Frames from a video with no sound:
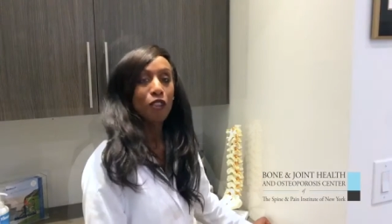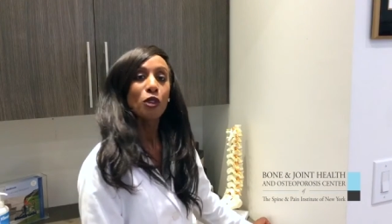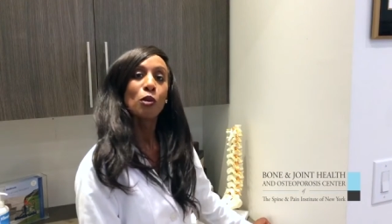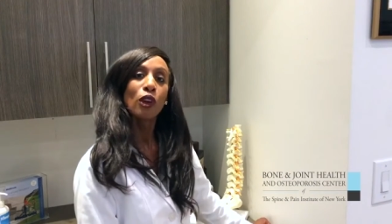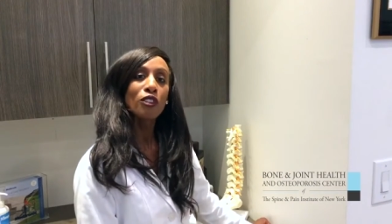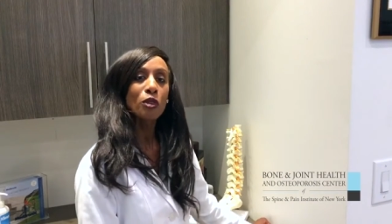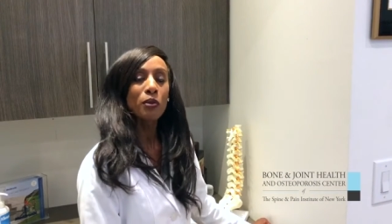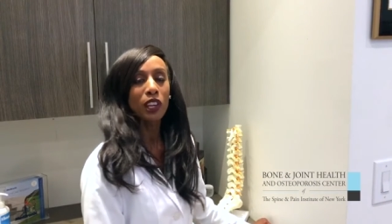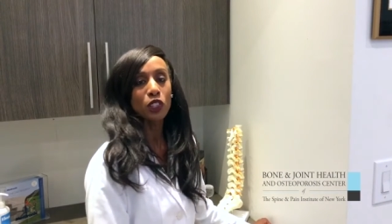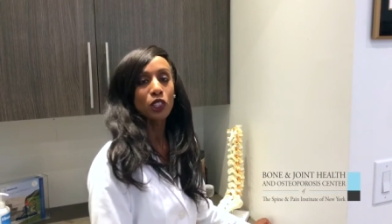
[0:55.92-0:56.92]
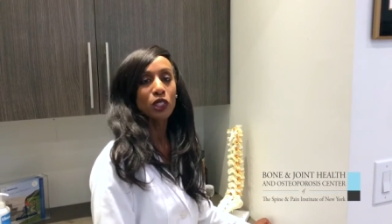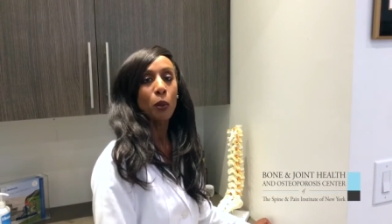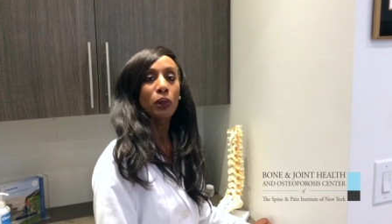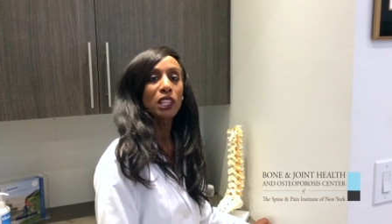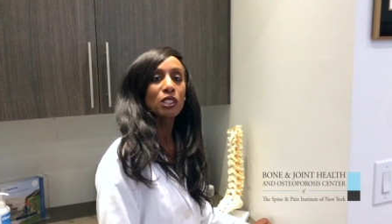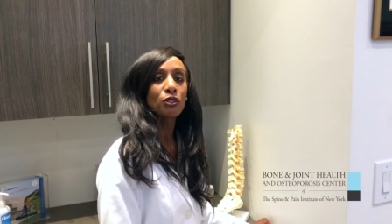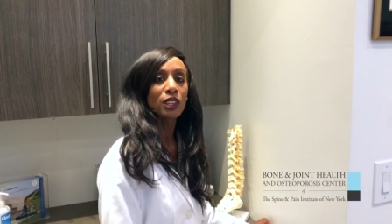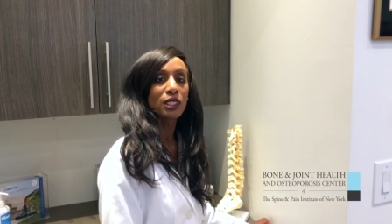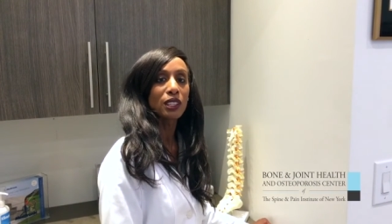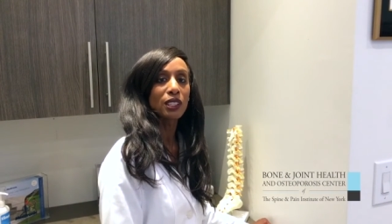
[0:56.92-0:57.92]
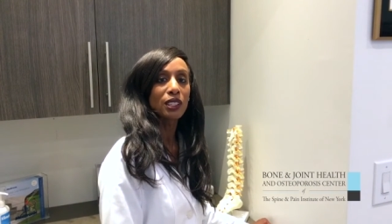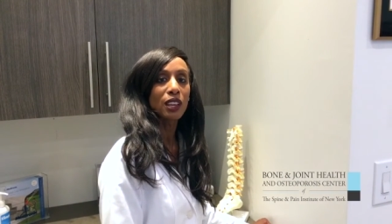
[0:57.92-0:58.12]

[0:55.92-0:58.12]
For more information, please visit